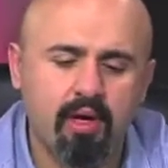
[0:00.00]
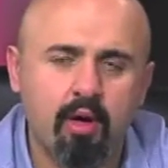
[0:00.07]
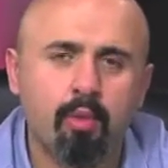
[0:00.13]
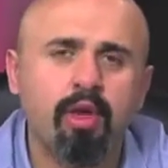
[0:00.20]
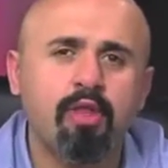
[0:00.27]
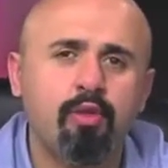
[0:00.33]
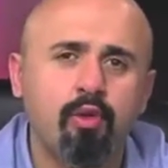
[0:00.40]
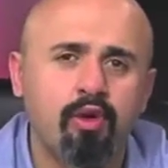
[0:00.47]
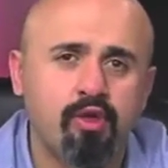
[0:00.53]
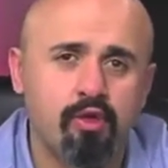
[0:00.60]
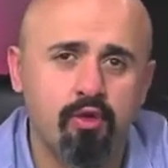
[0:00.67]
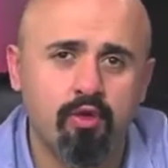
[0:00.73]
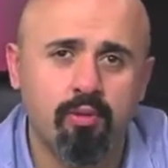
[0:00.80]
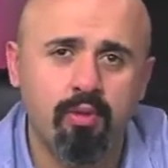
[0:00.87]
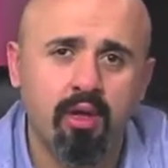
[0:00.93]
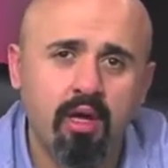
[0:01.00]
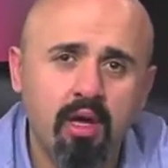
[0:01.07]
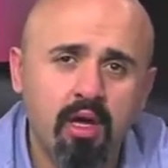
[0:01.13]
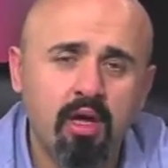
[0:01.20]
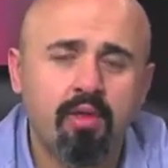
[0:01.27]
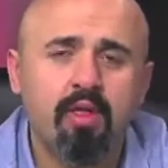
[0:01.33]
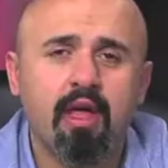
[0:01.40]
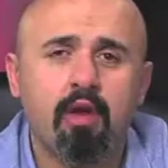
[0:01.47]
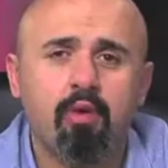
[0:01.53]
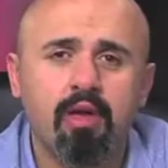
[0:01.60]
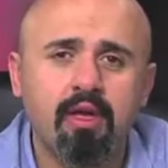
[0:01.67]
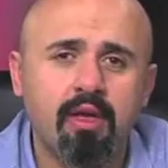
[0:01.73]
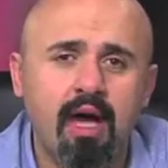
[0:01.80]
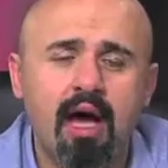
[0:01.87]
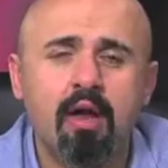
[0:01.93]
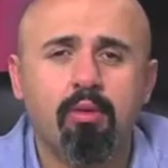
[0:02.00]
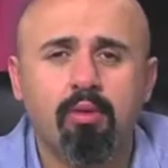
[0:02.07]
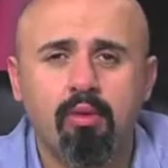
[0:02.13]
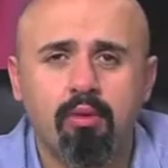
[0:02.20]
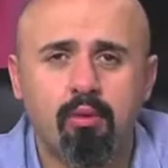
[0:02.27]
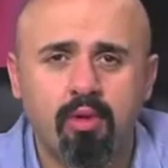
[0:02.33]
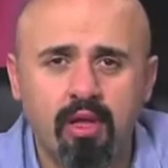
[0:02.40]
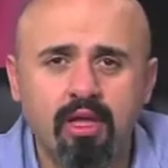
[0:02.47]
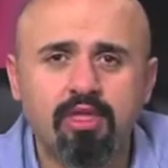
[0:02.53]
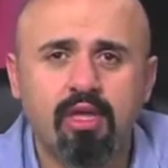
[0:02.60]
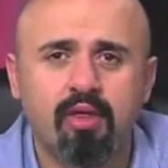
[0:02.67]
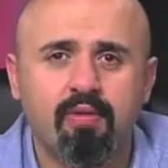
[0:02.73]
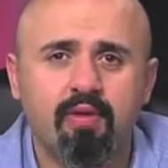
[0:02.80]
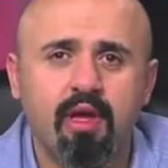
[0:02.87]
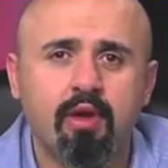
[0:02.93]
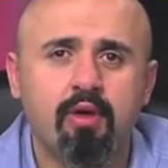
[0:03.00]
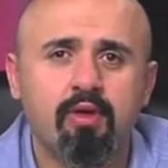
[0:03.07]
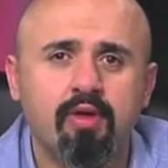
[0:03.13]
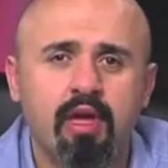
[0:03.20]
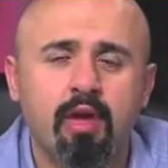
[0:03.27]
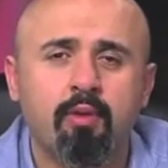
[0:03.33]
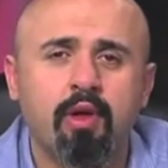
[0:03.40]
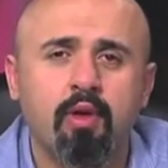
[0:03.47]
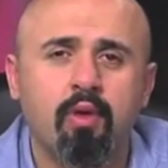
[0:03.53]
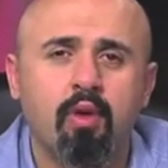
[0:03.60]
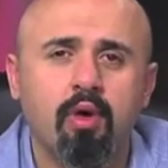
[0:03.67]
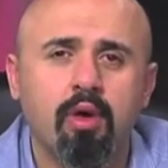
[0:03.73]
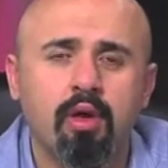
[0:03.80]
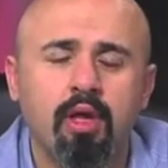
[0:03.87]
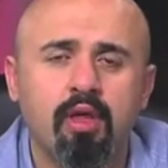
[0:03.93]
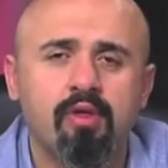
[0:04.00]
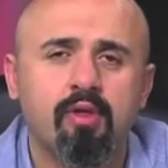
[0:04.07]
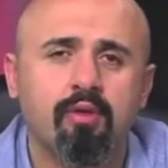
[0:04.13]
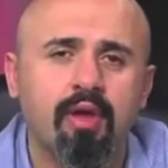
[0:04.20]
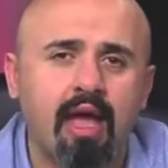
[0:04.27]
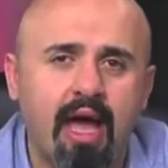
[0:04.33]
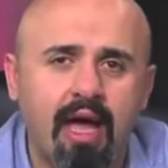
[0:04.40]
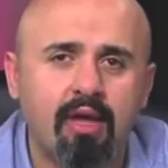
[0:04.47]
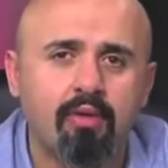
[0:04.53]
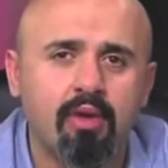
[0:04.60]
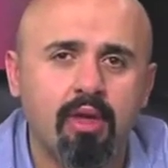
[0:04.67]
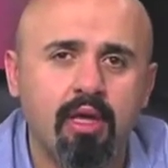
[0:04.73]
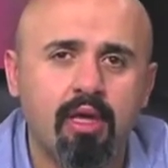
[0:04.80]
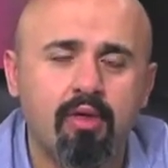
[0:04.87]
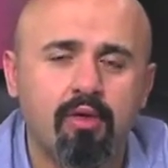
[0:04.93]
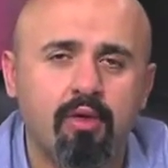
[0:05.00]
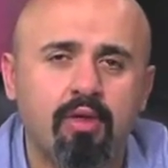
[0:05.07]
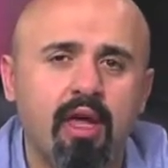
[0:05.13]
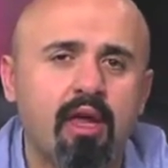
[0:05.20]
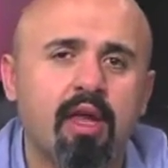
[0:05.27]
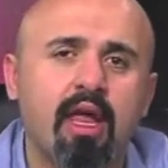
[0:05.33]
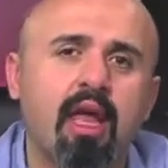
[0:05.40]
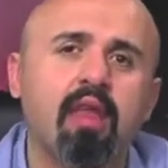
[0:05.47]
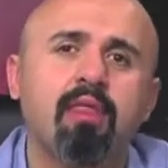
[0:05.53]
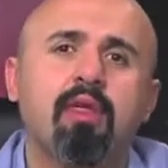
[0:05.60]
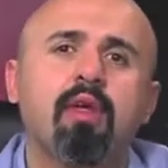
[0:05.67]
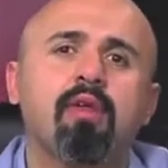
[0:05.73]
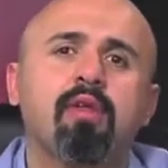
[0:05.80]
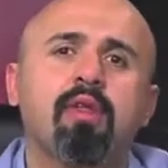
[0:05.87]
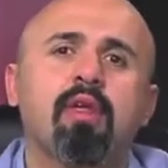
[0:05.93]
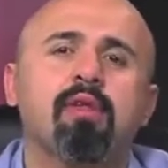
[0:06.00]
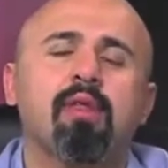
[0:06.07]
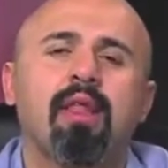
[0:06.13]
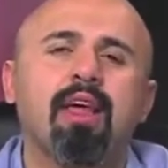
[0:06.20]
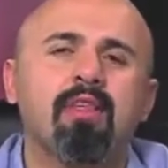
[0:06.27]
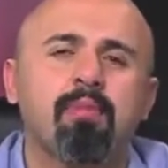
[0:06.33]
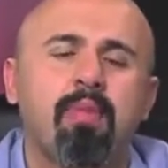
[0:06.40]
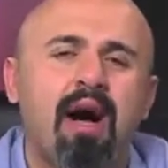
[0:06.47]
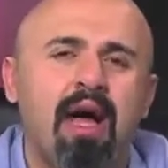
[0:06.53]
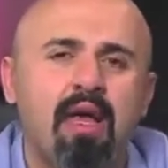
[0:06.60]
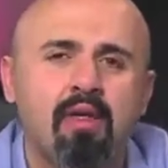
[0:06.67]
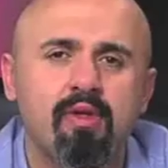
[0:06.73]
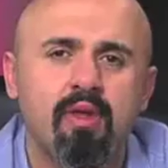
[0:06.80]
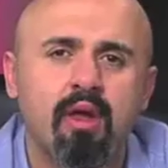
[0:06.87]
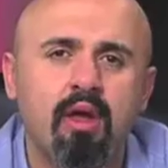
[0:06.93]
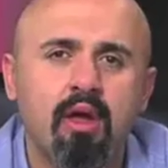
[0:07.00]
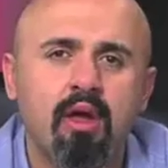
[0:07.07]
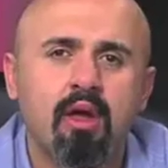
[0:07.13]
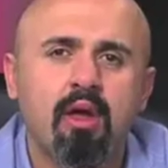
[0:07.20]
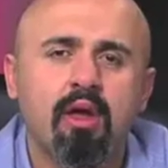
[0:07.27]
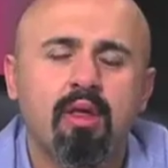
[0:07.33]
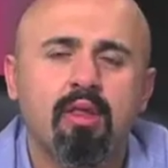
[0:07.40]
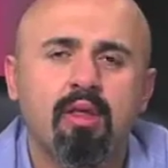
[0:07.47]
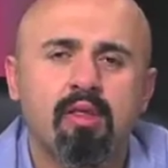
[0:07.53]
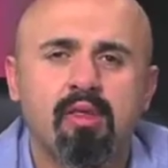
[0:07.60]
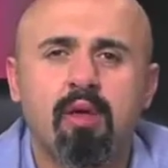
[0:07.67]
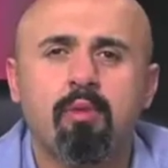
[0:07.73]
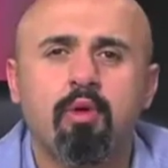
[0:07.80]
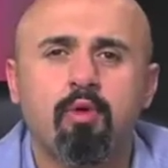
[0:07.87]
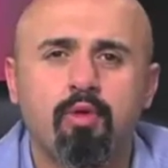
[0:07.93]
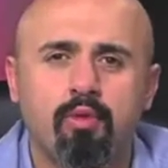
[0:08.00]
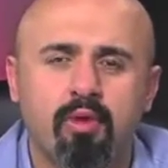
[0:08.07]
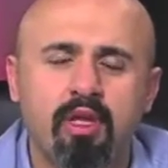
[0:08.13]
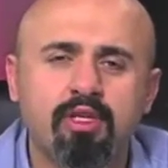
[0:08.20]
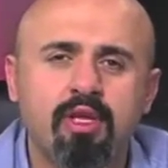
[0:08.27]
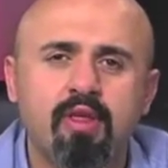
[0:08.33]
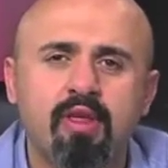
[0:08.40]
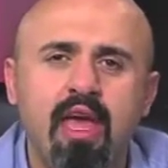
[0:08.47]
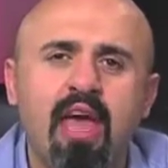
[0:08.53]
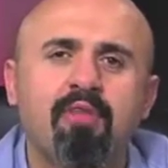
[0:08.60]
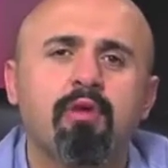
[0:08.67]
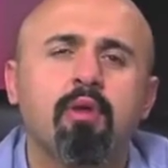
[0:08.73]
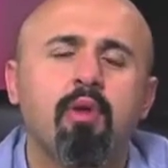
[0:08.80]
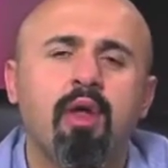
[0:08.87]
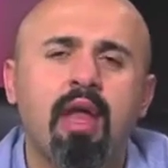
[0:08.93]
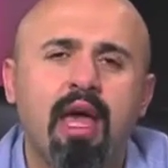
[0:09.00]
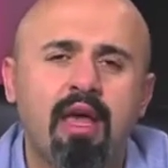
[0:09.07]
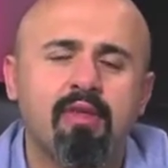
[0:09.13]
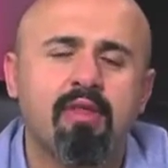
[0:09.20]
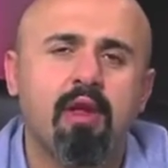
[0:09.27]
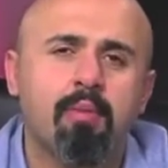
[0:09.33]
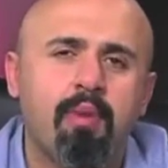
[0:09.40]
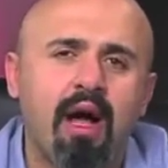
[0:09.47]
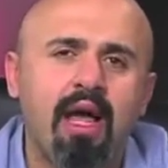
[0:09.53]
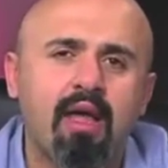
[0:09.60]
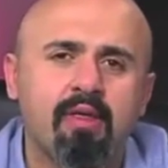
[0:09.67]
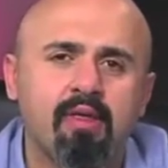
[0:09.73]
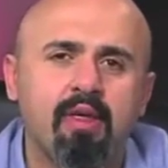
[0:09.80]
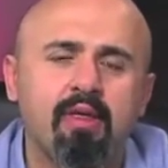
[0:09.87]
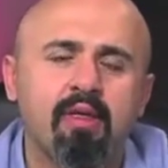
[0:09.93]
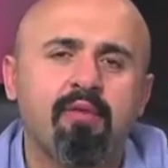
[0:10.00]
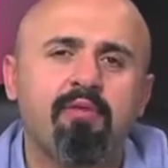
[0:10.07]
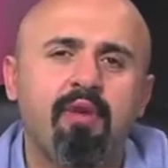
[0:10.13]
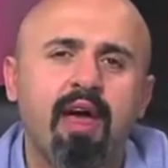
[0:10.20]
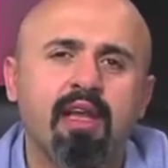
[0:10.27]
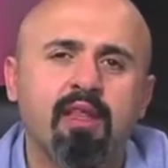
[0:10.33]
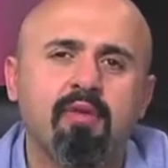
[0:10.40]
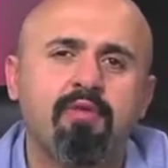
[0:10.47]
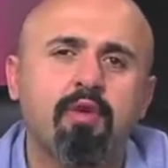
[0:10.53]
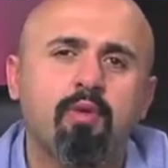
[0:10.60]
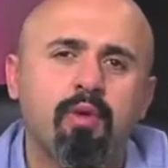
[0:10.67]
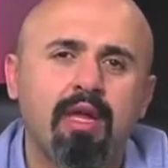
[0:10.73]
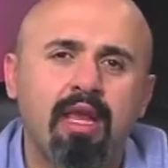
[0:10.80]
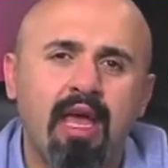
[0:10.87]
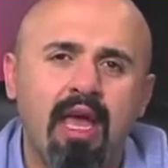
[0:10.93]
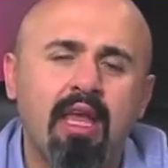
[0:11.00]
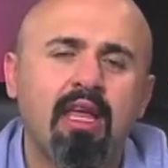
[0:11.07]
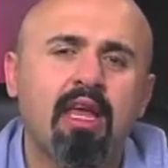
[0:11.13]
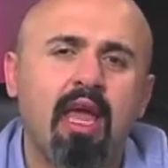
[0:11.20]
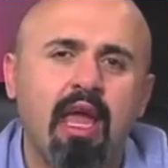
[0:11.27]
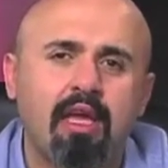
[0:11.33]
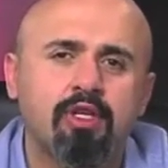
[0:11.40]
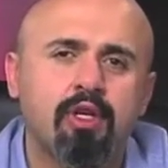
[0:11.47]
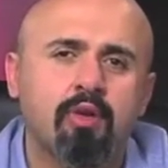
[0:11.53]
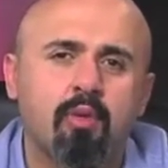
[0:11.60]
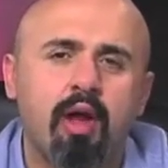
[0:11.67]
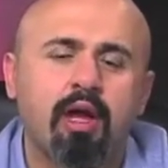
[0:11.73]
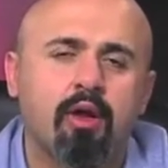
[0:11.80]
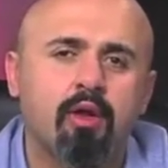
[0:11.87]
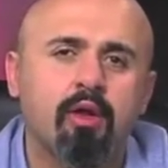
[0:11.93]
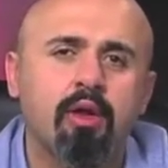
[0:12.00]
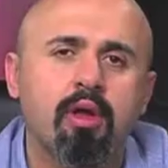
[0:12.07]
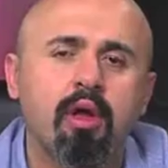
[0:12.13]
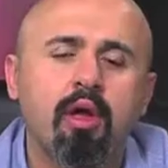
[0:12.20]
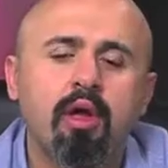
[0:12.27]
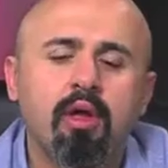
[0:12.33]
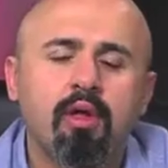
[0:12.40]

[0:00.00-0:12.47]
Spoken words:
Are we to assume that only non-religious figures can record history accurately, so that an atheist is less biased than someone who's religious? Everyone has their biases. In fact, if you read any ancient record,